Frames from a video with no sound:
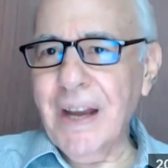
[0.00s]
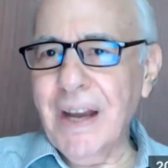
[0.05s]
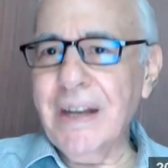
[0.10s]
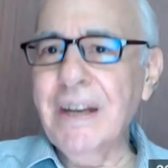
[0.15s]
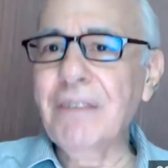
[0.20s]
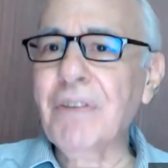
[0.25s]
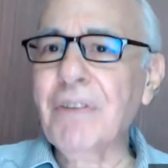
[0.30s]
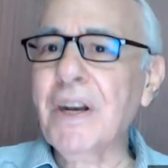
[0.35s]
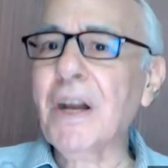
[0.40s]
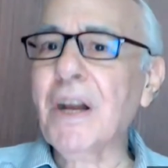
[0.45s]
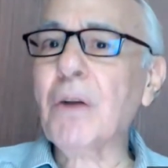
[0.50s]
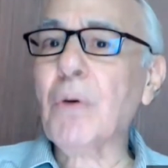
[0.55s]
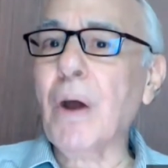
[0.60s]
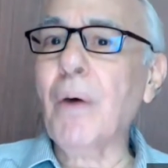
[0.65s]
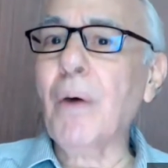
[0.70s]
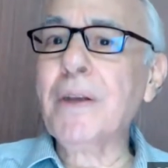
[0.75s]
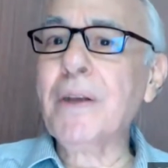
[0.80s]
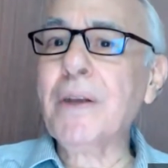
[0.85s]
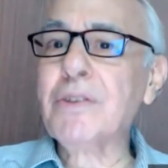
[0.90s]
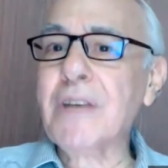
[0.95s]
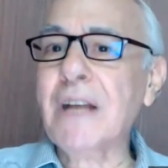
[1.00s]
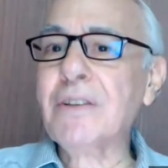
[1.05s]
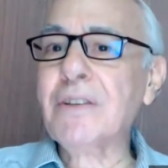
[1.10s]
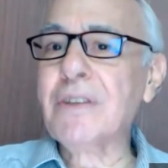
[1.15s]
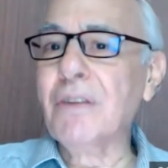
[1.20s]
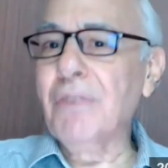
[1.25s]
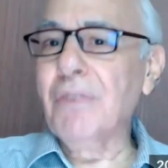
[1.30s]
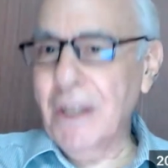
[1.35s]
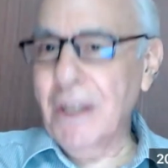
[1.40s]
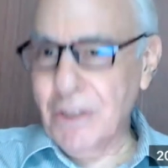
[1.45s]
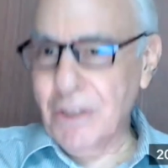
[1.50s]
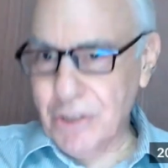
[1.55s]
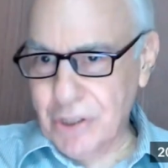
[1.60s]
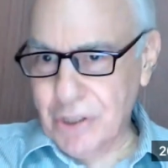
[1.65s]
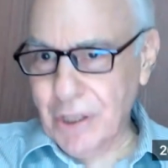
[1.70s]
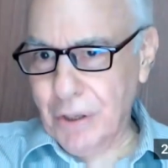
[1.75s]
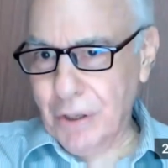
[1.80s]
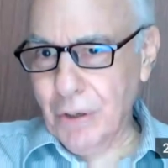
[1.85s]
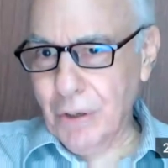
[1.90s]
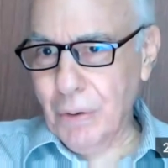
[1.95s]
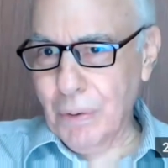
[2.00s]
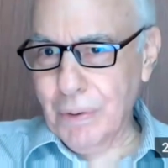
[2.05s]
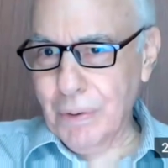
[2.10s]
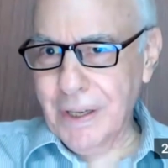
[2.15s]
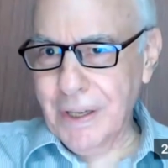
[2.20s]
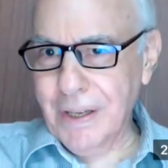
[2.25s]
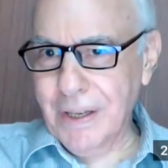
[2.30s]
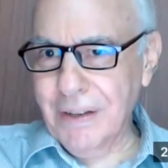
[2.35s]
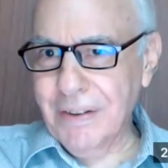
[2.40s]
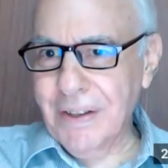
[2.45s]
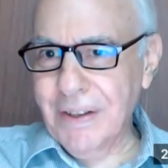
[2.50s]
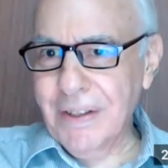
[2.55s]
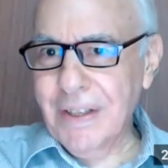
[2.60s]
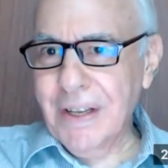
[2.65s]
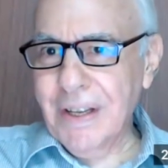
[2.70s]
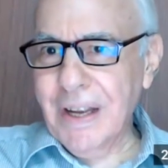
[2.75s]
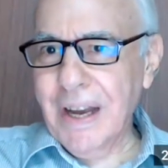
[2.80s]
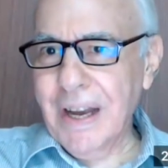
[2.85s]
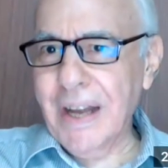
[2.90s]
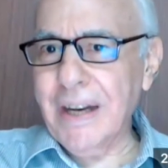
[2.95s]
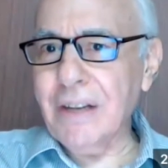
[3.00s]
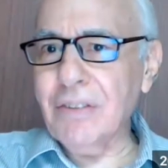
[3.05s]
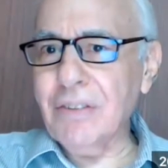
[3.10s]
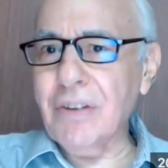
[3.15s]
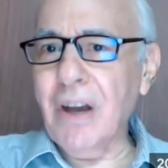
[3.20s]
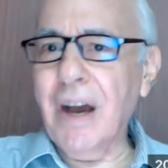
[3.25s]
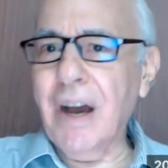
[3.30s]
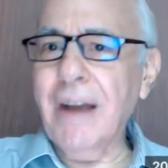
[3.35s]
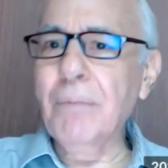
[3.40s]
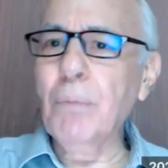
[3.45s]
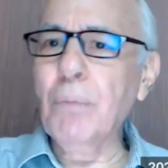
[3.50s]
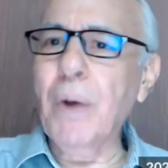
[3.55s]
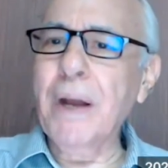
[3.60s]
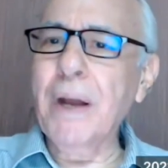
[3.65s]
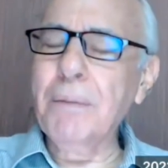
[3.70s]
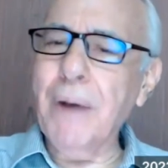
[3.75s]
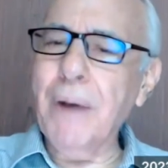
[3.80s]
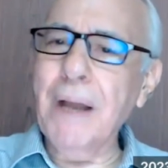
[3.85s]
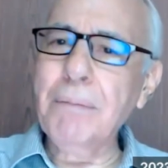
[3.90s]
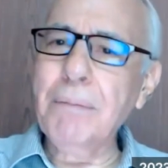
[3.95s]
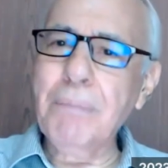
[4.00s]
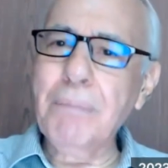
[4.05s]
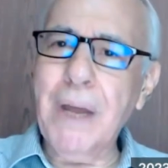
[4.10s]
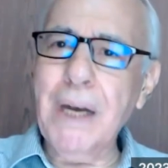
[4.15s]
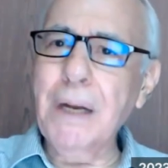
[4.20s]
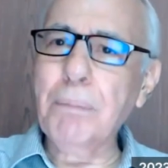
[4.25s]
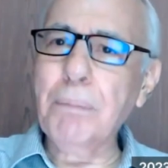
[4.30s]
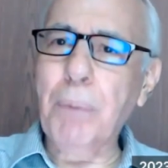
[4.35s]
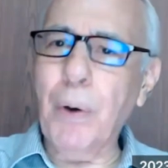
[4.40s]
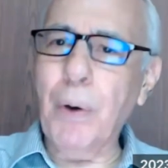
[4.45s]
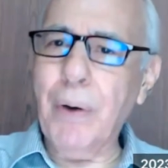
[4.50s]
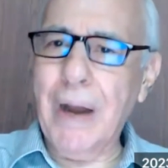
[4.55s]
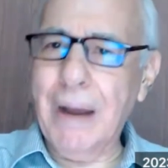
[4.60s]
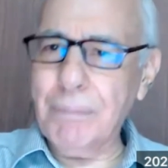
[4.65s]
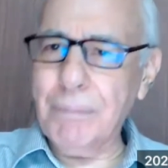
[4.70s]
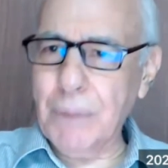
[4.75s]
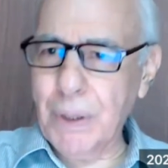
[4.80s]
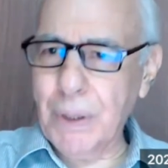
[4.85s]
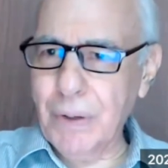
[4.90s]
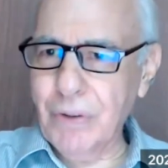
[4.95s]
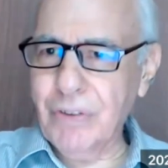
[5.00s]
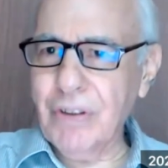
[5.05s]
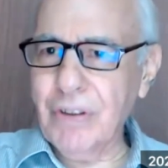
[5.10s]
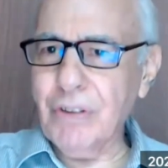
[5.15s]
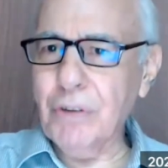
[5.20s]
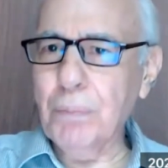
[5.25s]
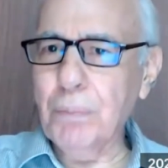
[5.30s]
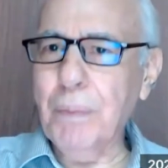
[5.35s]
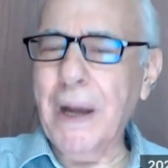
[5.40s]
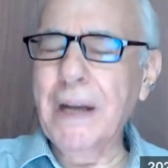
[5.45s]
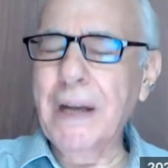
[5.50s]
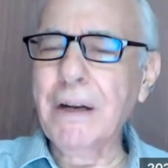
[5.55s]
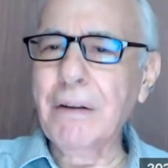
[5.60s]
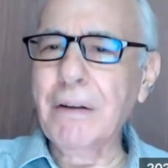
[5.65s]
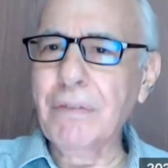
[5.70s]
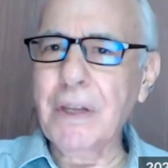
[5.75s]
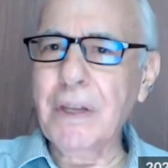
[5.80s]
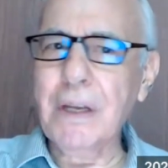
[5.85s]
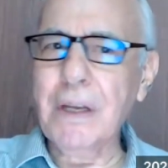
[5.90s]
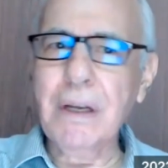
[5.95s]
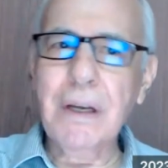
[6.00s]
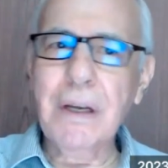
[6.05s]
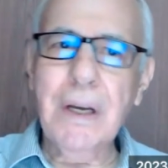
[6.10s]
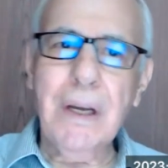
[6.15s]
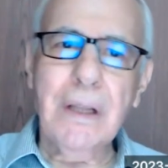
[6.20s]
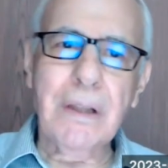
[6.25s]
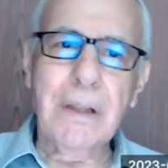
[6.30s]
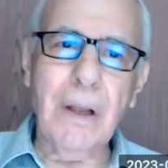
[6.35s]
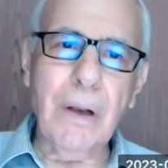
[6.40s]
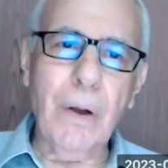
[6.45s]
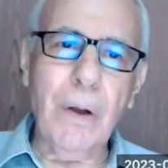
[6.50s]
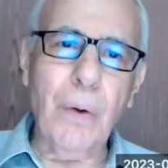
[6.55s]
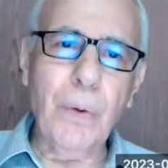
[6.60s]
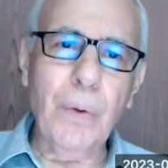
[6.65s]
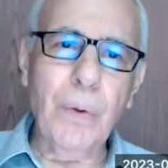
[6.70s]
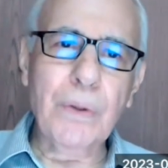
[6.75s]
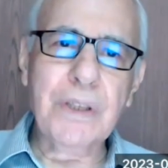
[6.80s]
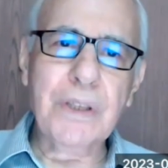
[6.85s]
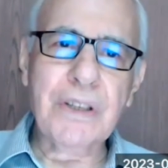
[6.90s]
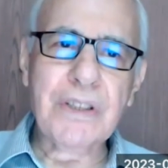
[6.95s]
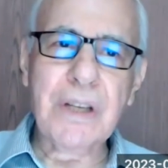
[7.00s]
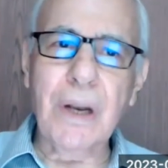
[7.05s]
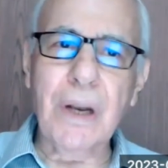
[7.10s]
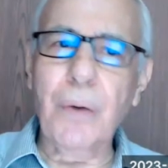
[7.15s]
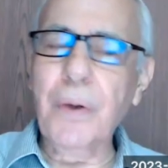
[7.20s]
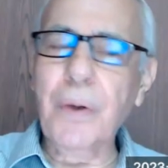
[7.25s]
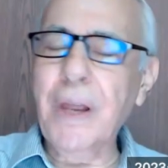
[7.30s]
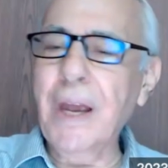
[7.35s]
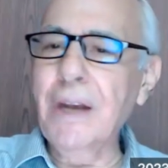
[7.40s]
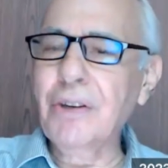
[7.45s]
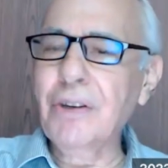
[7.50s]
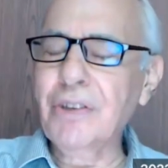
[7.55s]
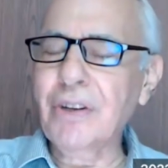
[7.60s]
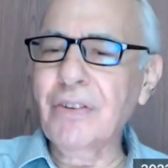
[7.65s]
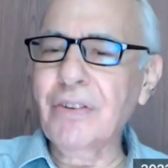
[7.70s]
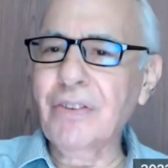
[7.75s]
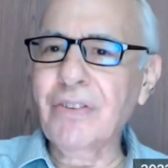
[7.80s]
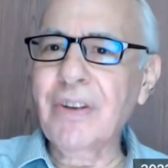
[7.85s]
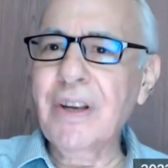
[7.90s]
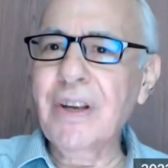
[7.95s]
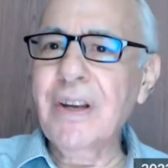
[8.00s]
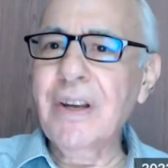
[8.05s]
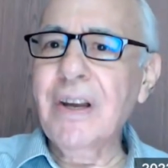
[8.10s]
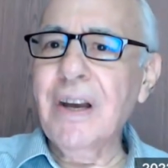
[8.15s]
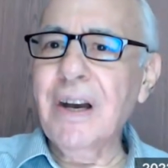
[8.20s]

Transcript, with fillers: and even a growing sense of insecurity at a time when, by many parameters, in spite of the, the local dislocations,